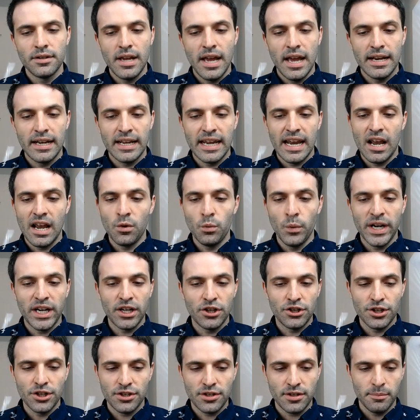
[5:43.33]
And again, we
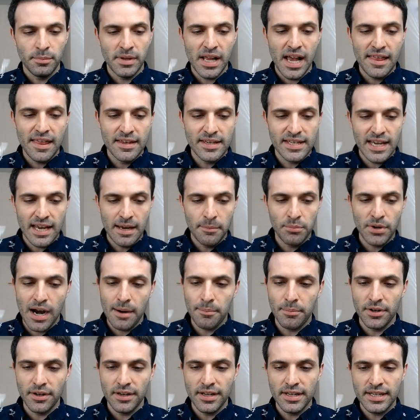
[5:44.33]
could just apply the same
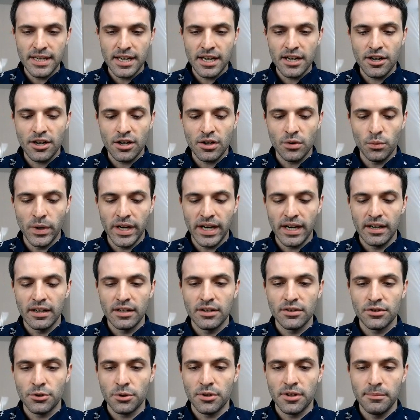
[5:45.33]
properties here, and we
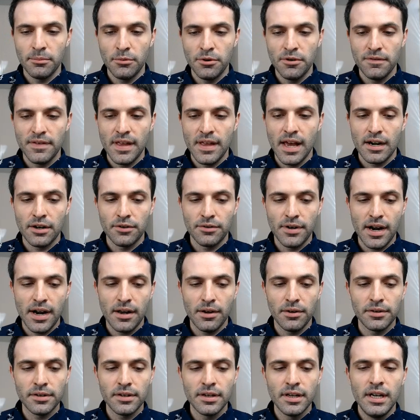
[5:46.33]
can sort of move that
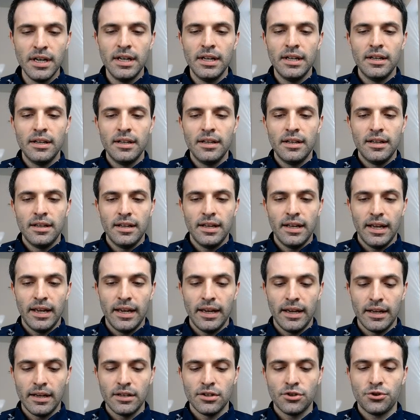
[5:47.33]
around
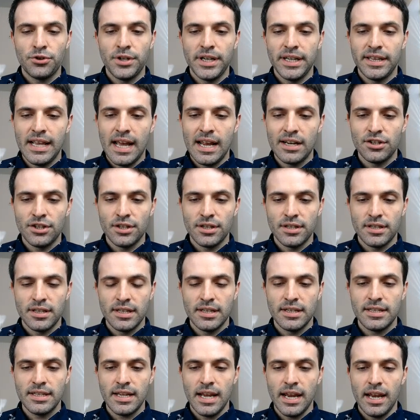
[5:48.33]
and treat that just
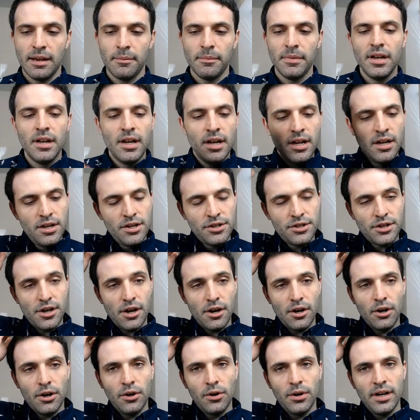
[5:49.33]
the same.
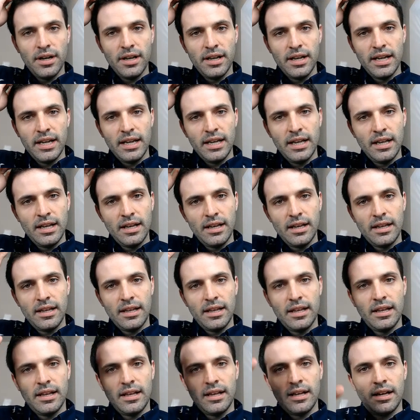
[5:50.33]
So
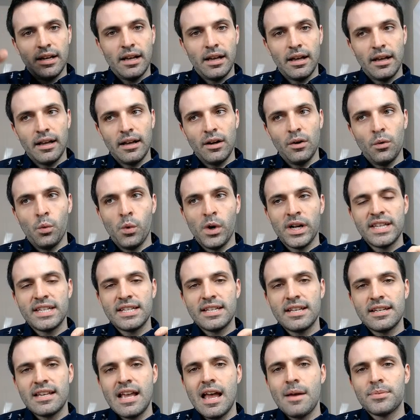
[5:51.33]

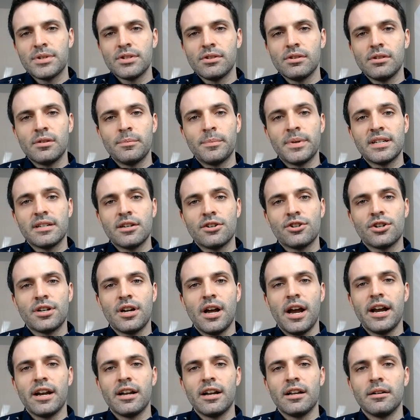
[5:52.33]
once this absolutely
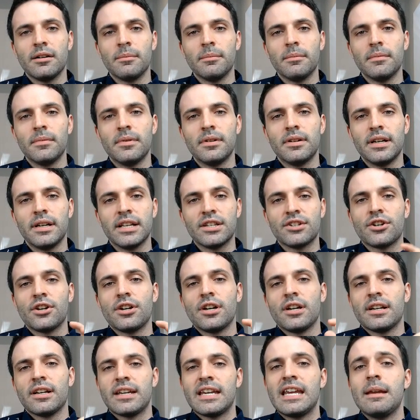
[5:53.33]
positioned item, it's
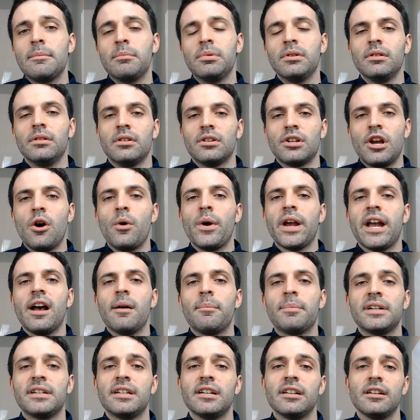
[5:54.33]
going to keep going
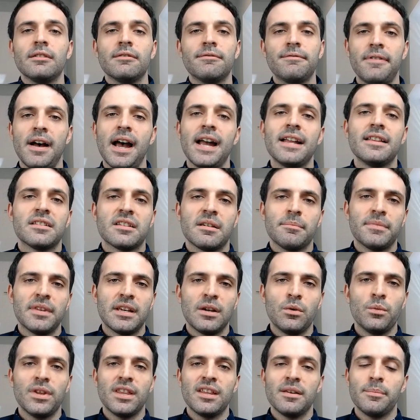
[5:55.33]
up until it finds
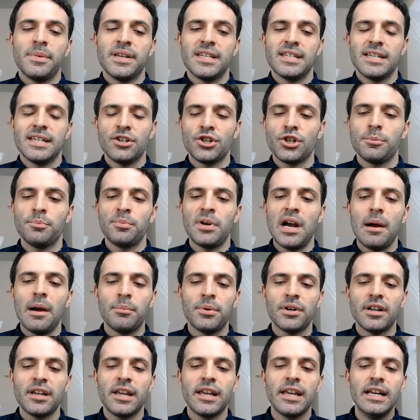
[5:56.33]
something with a position
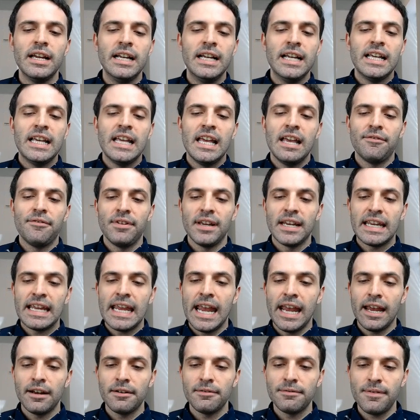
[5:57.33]
property. If it
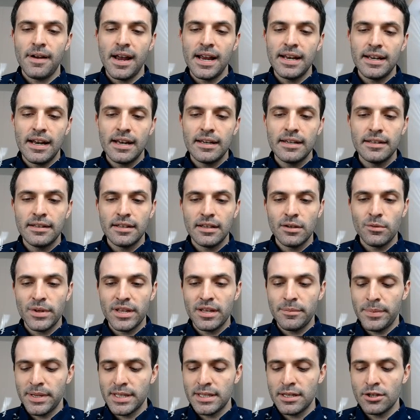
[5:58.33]
can't find anything
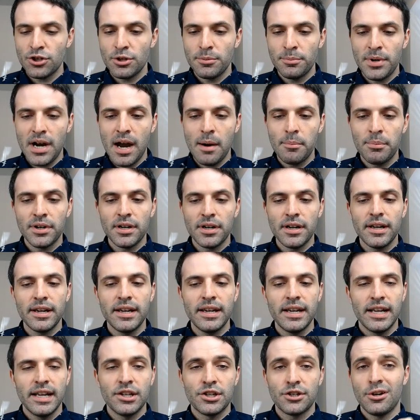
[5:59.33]
with a position
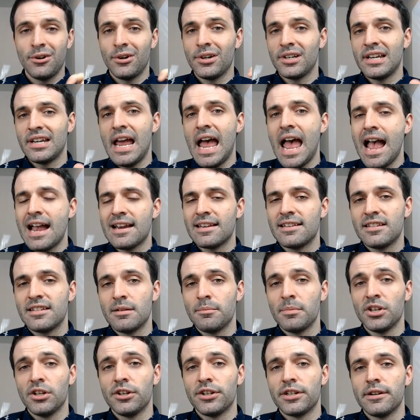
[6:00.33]
property, it's going to act
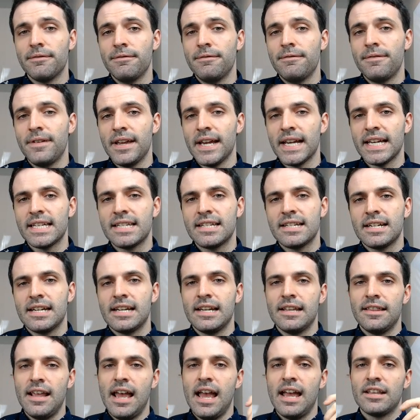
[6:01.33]
similar to fixed
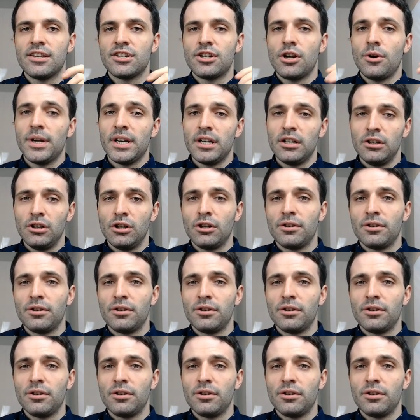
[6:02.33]
in that it's going to